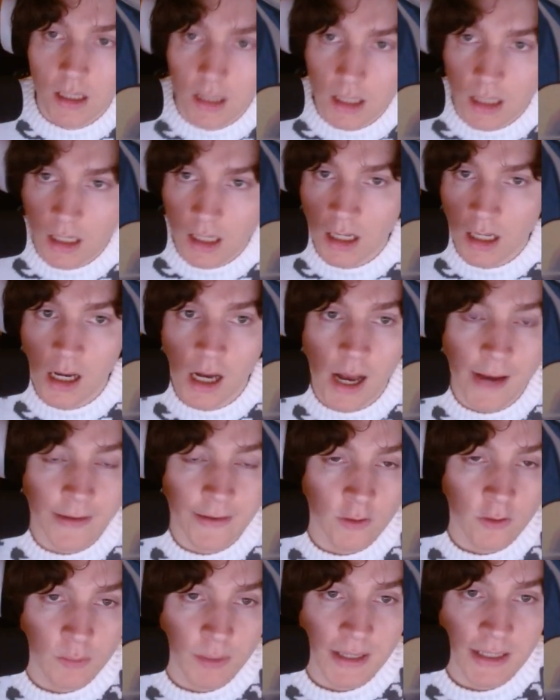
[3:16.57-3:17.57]
I
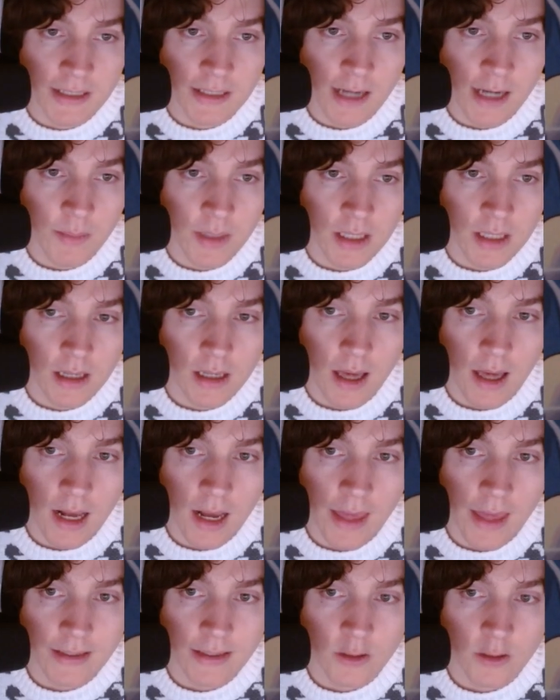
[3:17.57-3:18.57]
don't play the Nami. I
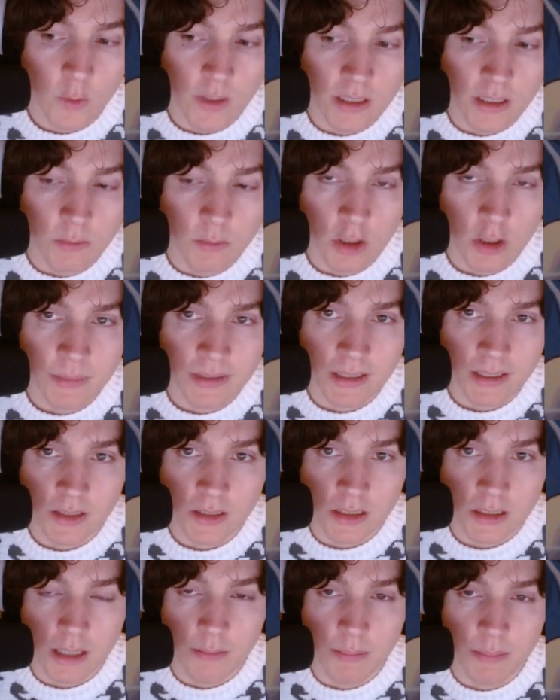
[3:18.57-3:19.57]
like Queen more because
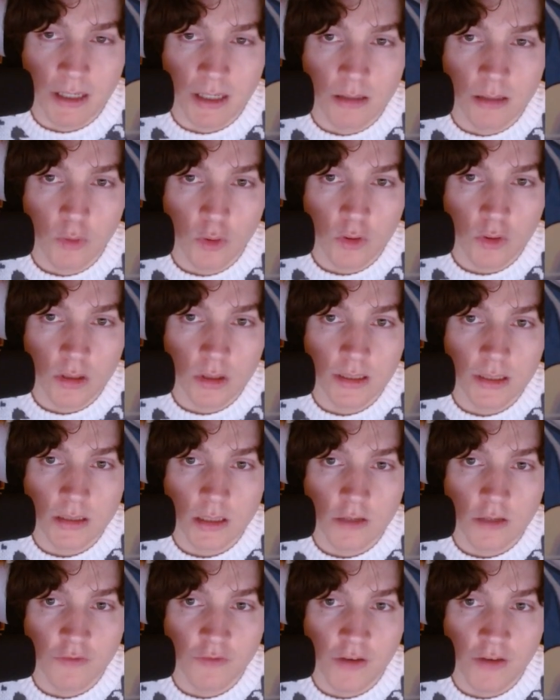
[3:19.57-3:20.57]
it's a bigger blocker. It's
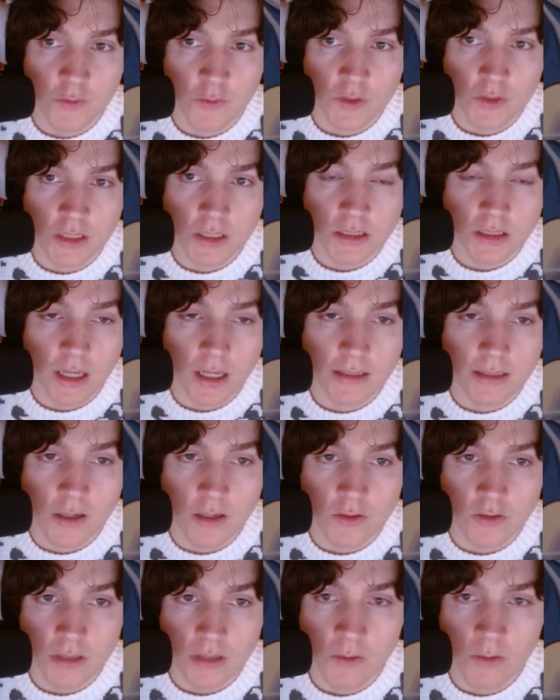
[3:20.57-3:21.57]
a 5 cost 6k
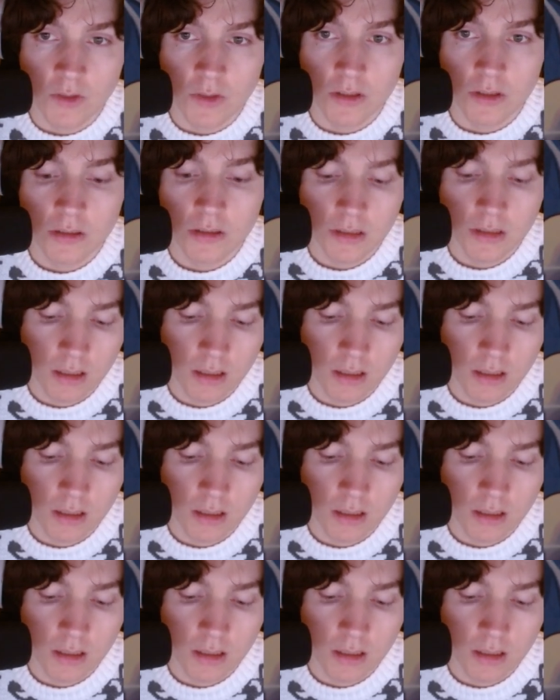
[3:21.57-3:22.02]
1000 counter.